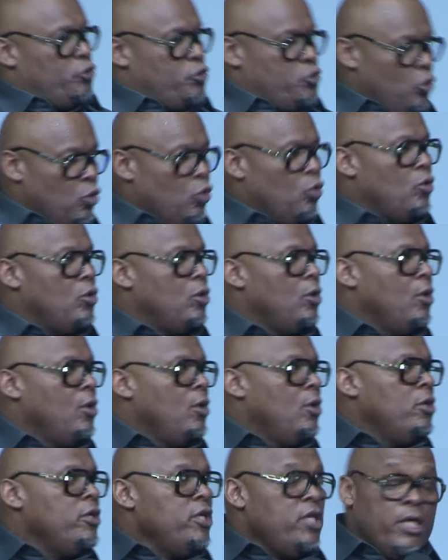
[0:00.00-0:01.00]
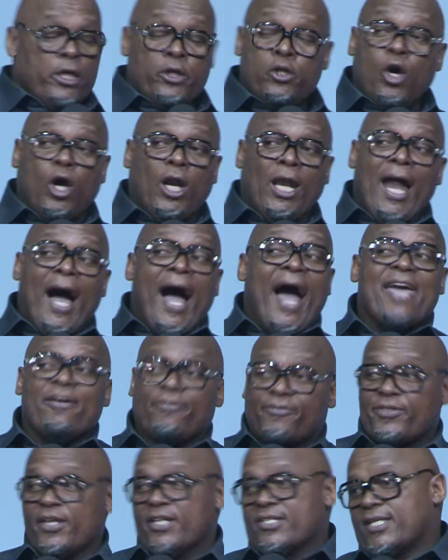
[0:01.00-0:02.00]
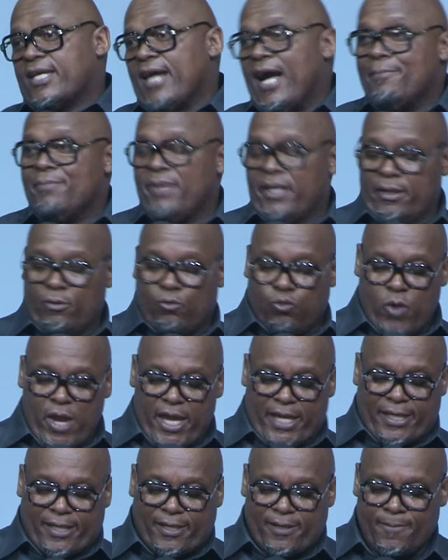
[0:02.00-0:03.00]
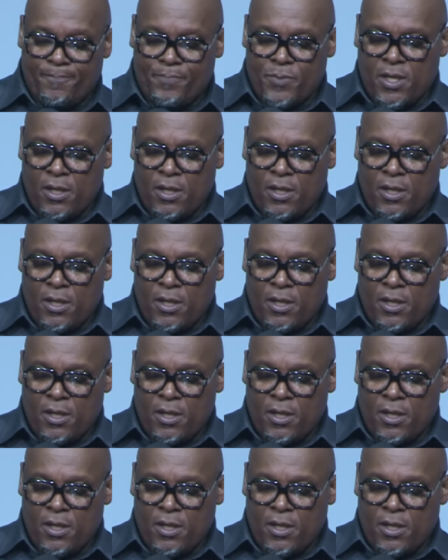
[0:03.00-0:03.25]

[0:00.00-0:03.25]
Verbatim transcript: do in your life this coming week.